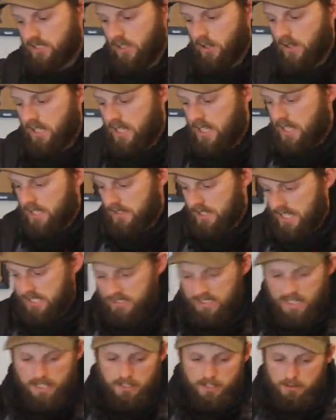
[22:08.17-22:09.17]
So
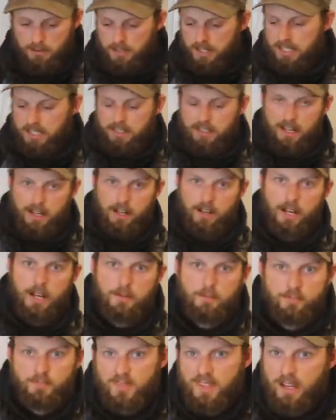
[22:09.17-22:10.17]
that's kind of the rigging there,
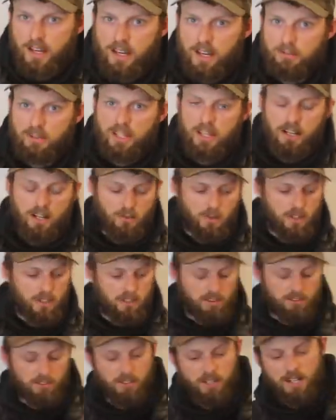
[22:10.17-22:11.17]
right? Um, we kind of went
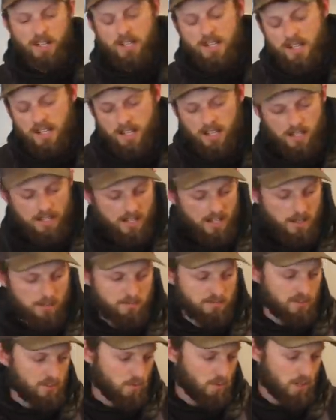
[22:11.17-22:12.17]
through it
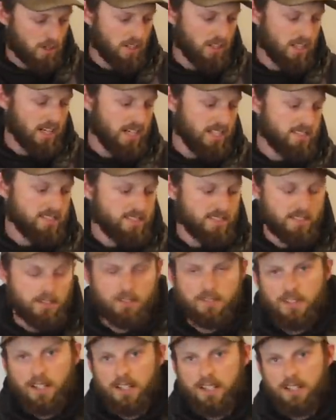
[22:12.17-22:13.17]
um, for walleyes, you
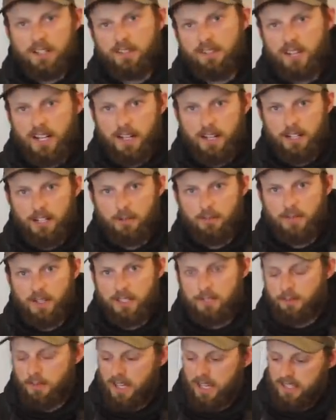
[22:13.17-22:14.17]
know, for kind of your
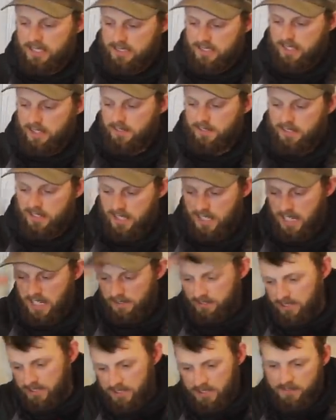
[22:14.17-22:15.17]
mixed bag stuff, and then
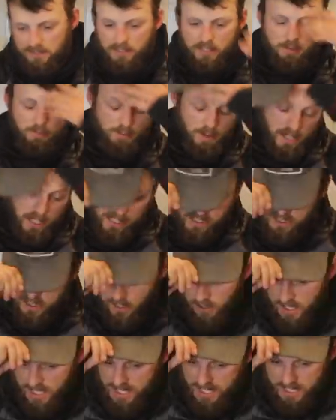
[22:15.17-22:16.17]
obviously for the pike.
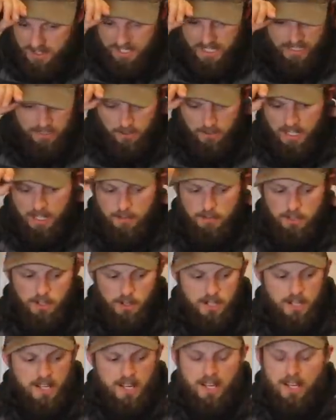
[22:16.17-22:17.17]
So that's what I'm
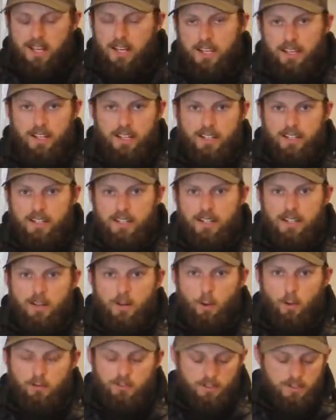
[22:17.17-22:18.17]
doing, and uh,
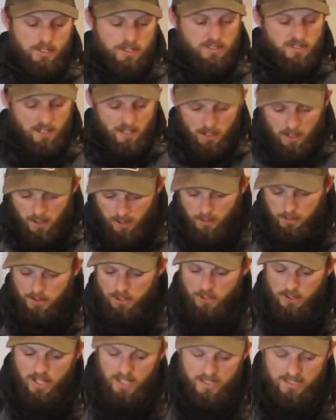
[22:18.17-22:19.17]
hopefully this video helped
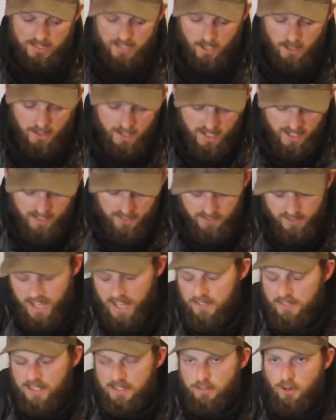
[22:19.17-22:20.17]
you guys out. If you
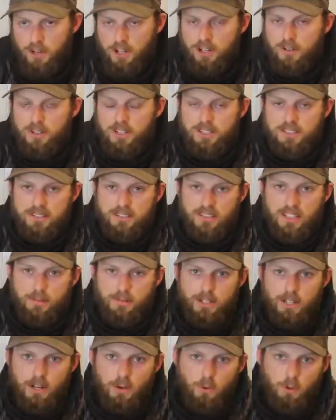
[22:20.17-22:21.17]
have any more questions, let
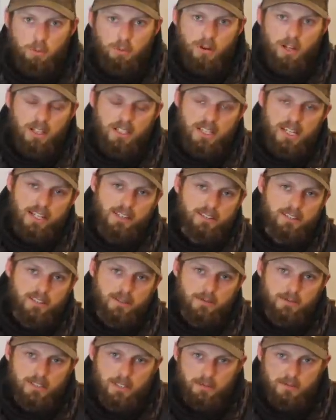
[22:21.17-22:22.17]
me know. We'll probably answer
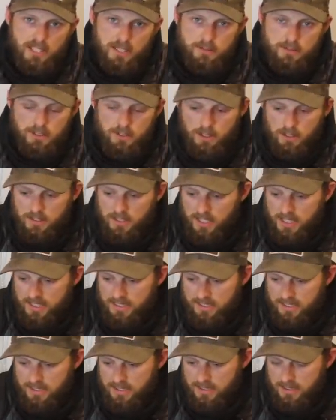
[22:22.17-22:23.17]
them sometimes throughout the
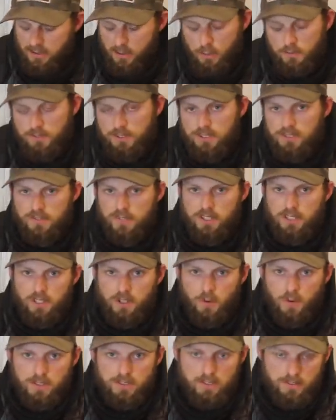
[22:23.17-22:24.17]
ice season. Hopefully this
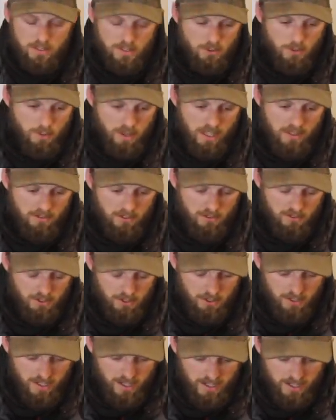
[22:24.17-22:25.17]
video wasn't too painful for
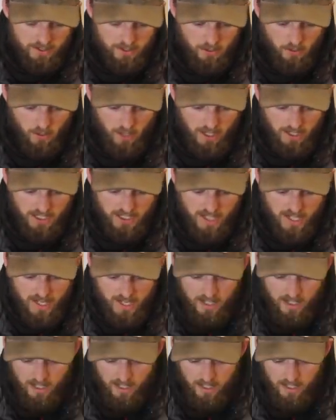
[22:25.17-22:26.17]
you guys to watch.
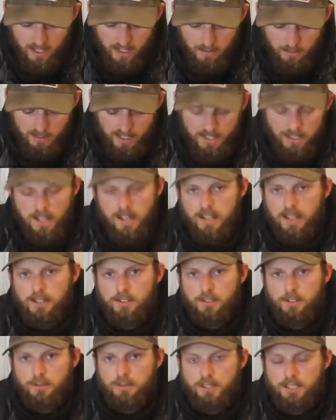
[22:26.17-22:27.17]
Um, but uh, yeah, I
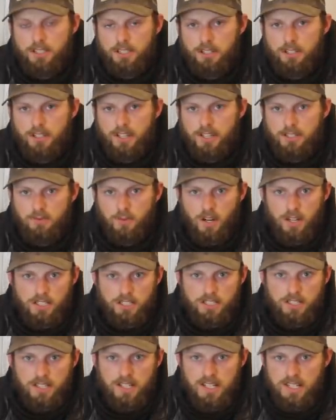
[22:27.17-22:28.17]
do appreciate you guys
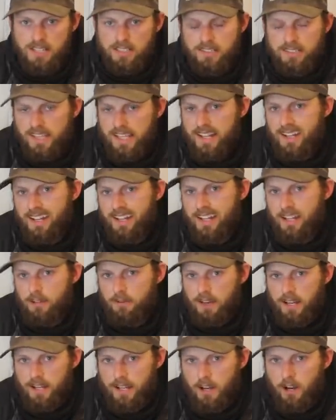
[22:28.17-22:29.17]
watching. It's late at night
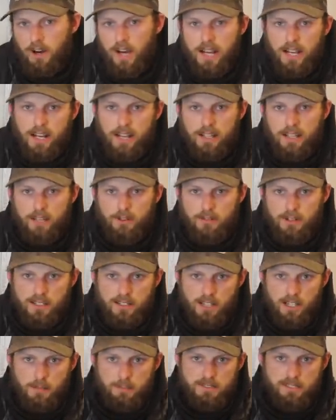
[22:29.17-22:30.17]
right now. I got to get
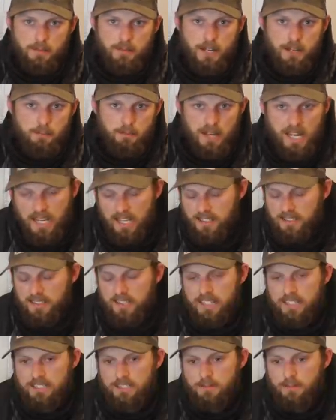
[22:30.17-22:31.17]
rigged up because I'm heading back on
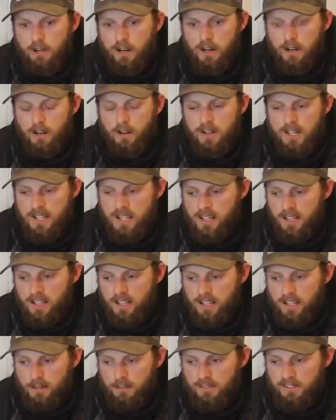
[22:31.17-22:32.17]
the ice tomorrow.
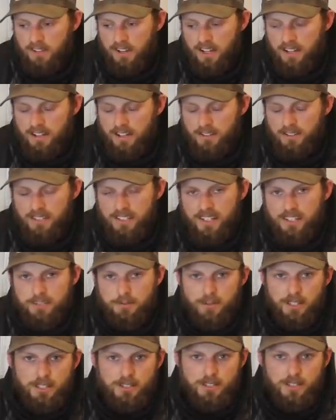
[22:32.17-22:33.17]
Um, if you're heading on the
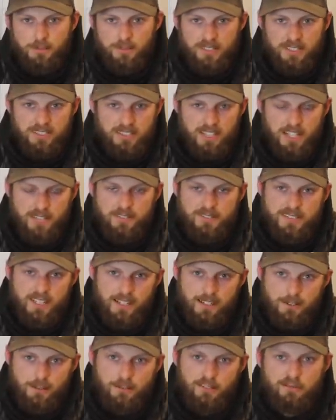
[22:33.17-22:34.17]
ice, make sure you be safe.
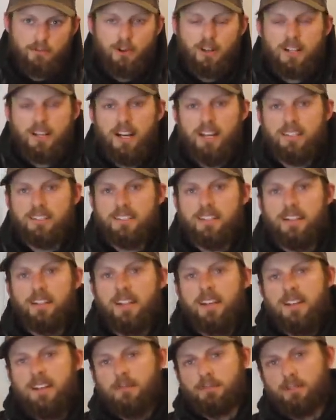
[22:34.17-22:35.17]
Stay tuned for more
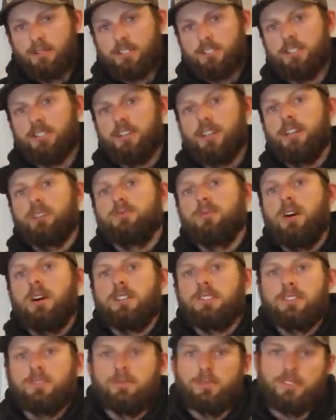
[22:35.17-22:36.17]
content. Appreciate you guys
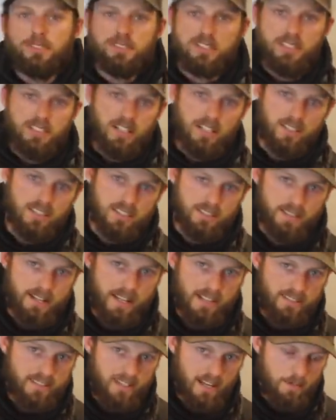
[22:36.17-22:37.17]
watching. We'll see you
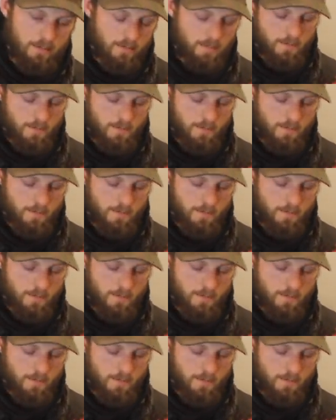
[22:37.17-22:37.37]
next time.